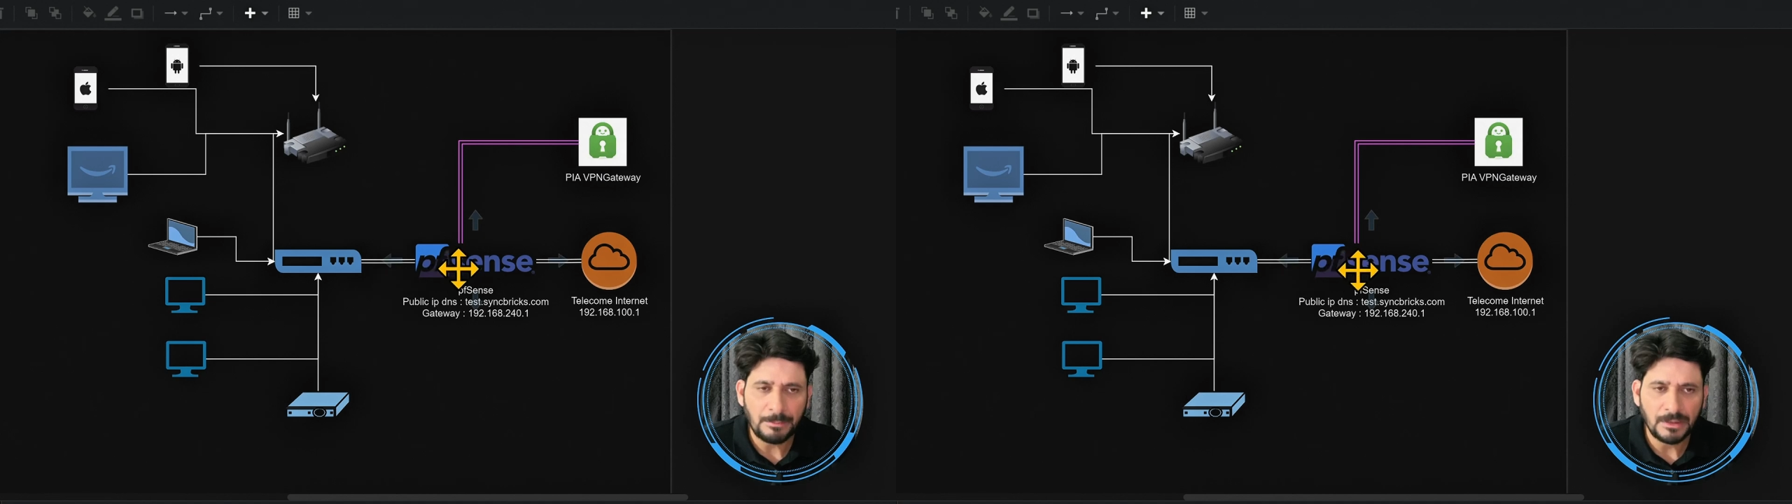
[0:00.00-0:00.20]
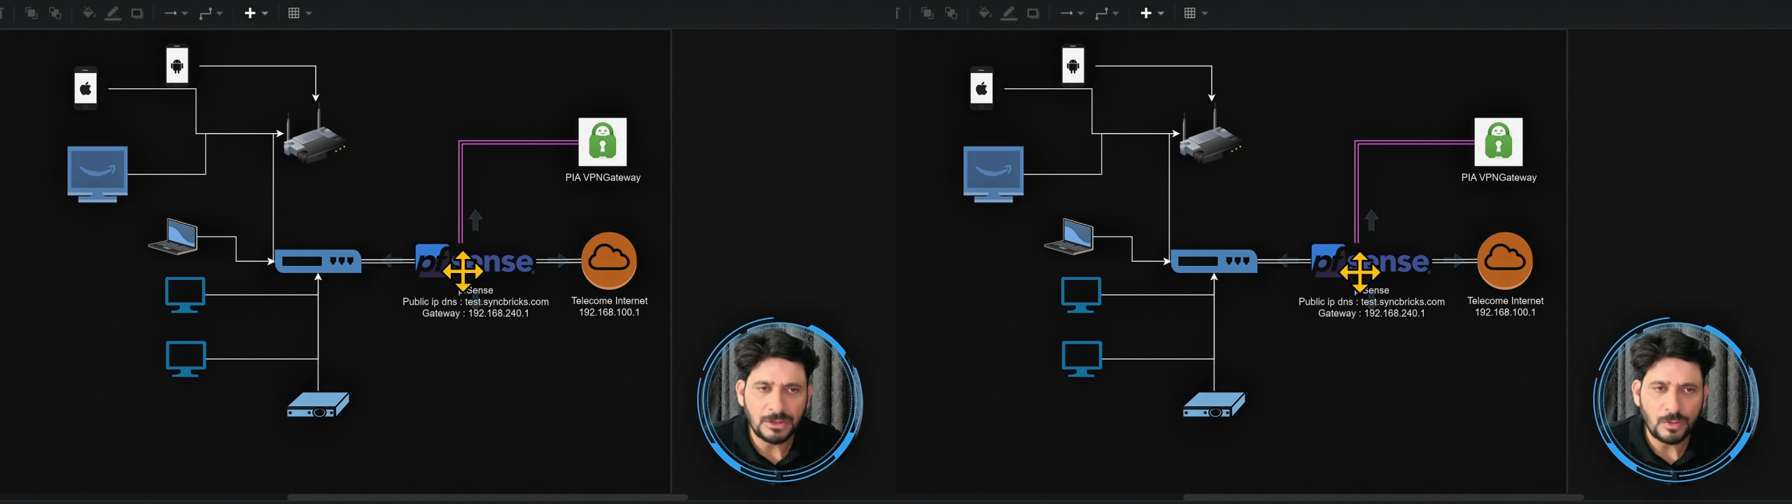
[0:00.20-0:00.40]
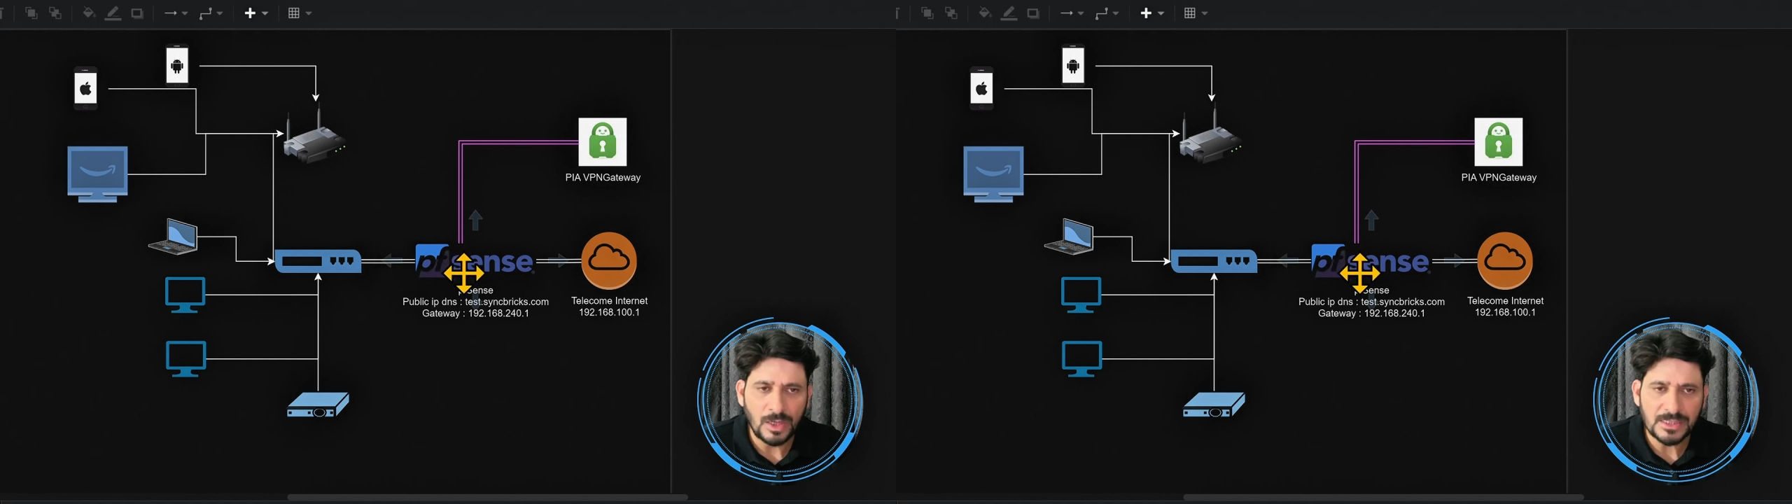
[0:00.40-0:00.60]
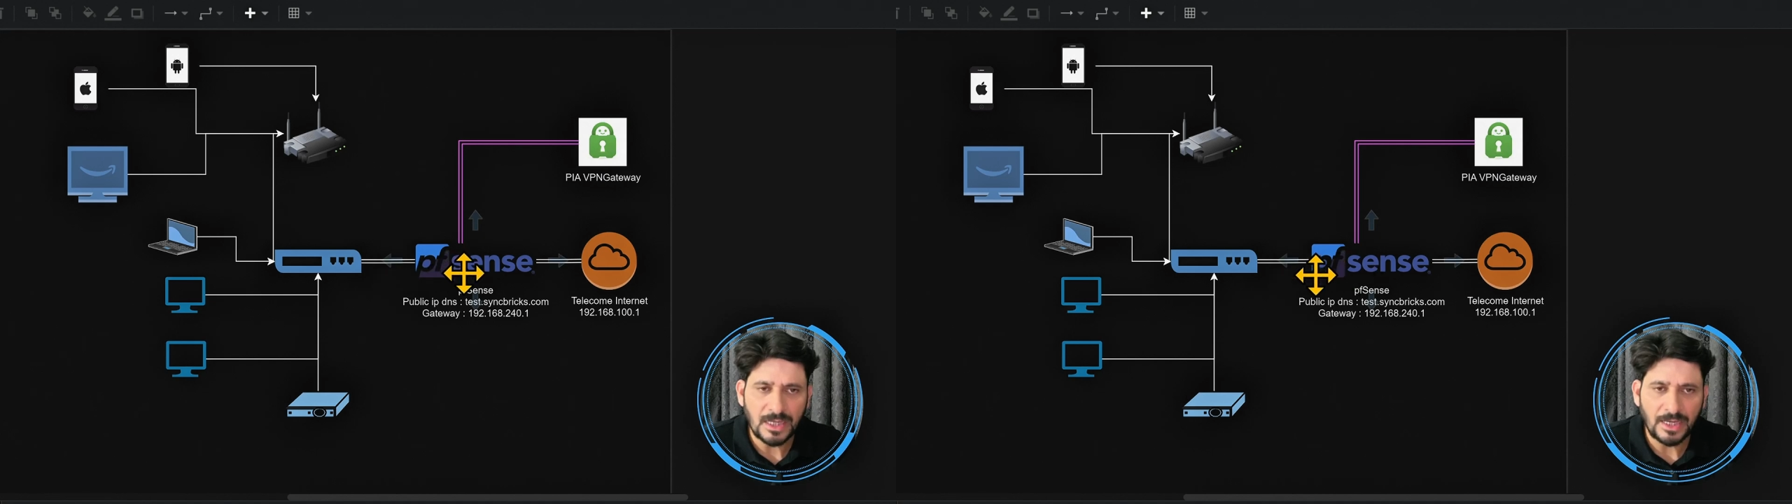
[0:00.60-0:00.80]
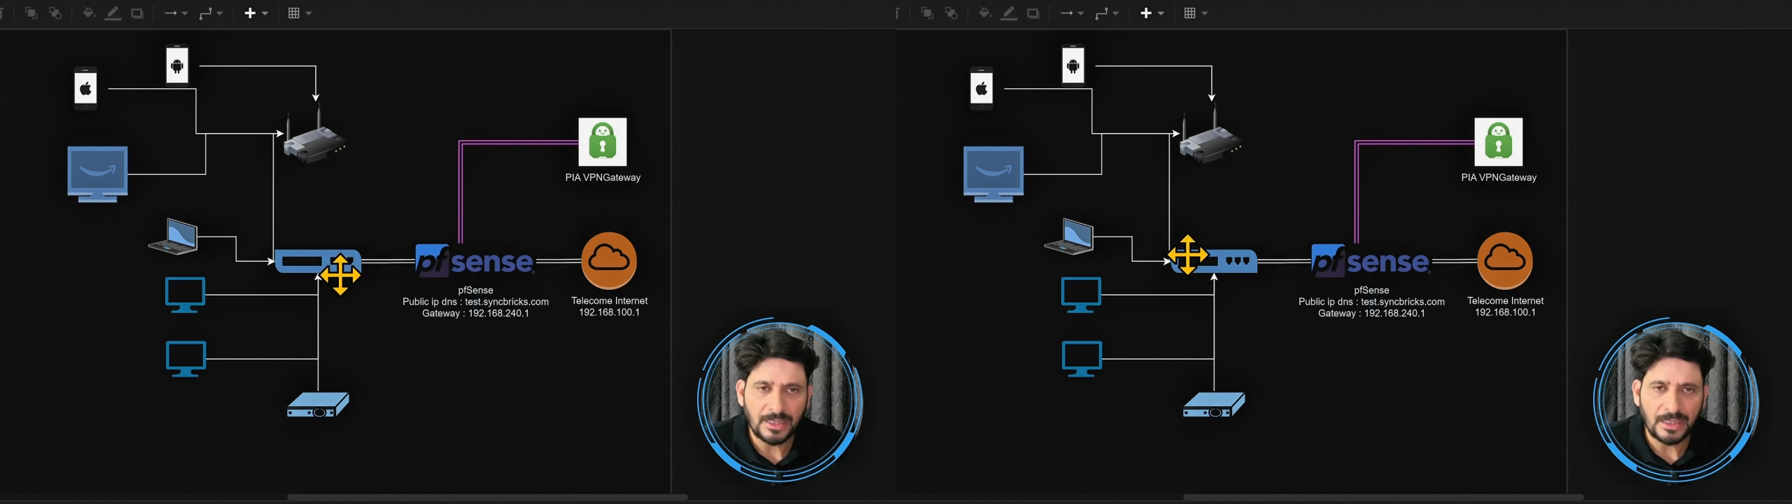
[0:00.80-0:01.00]
able to
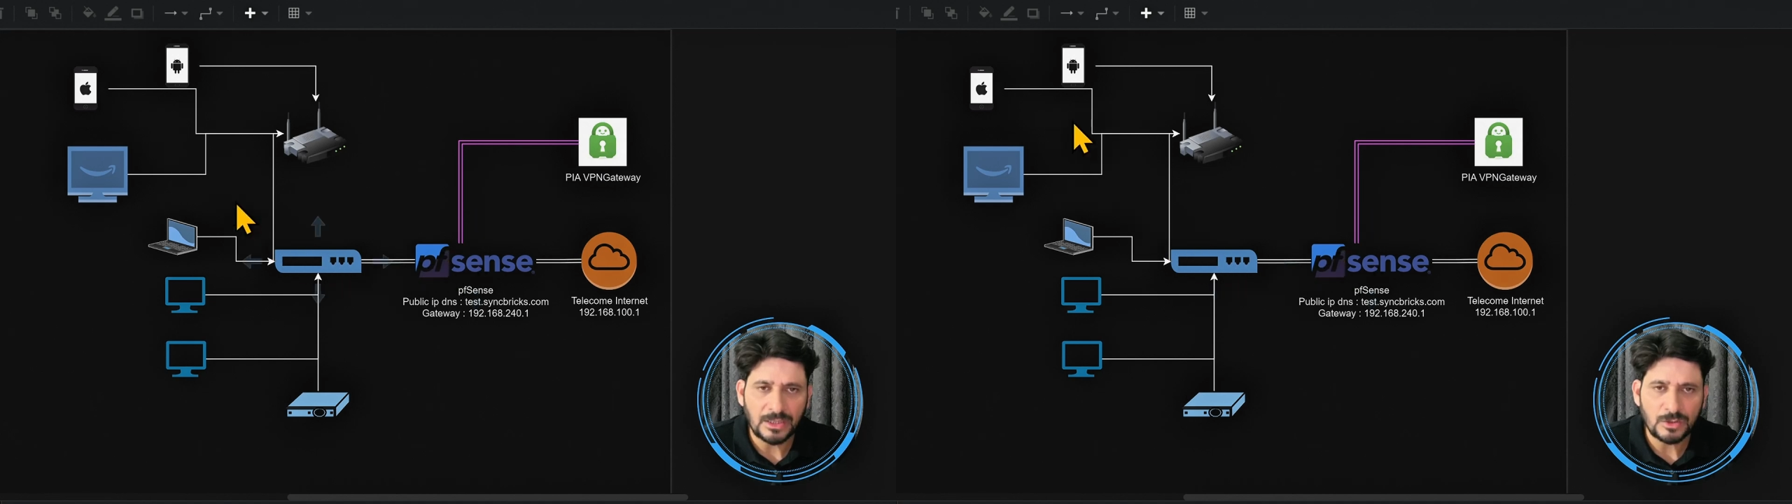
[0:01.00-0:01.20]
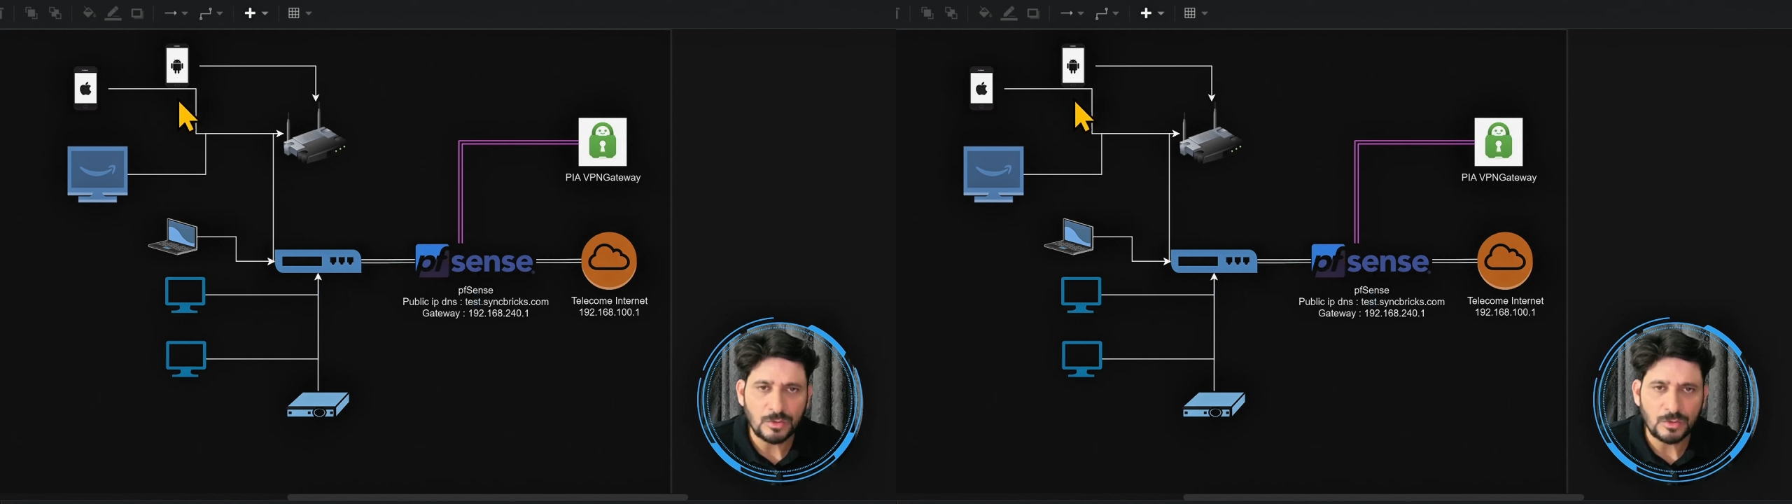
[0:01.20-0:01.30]
assign